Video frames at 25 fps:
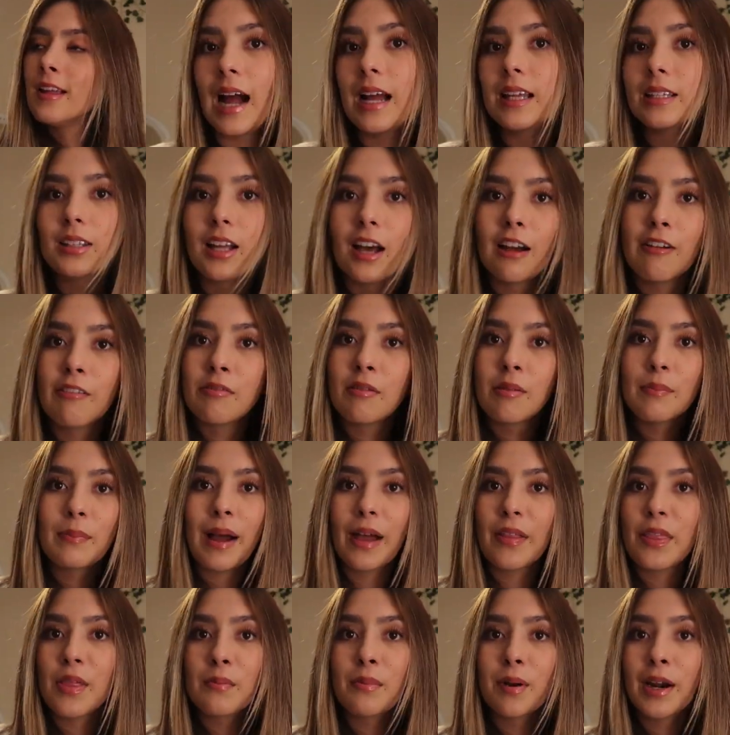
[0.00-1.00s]
I love
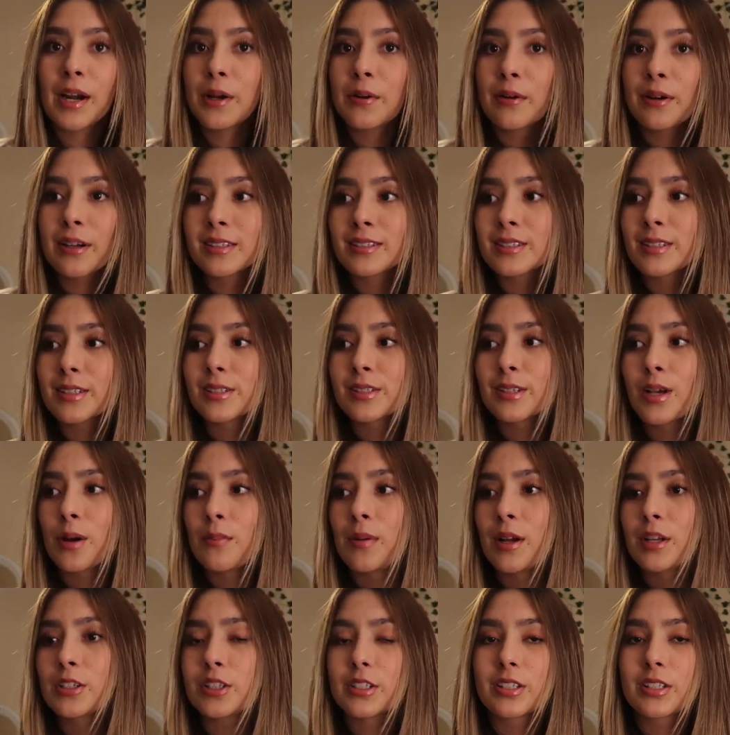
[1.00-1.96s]
Bath & Body Works so much.